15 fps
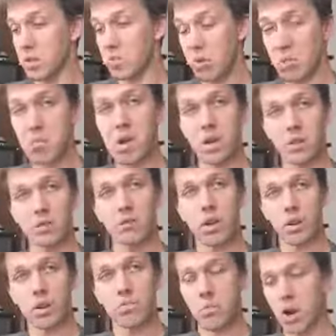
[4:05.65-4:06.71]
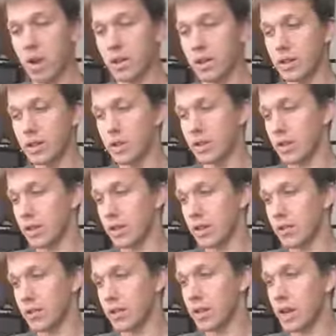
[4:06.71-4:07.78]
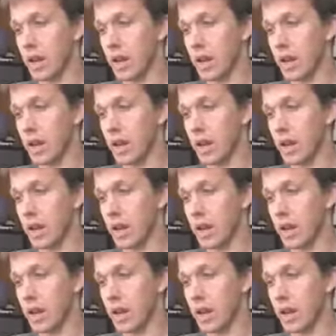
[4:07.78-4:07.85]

a robust, rugged product. I think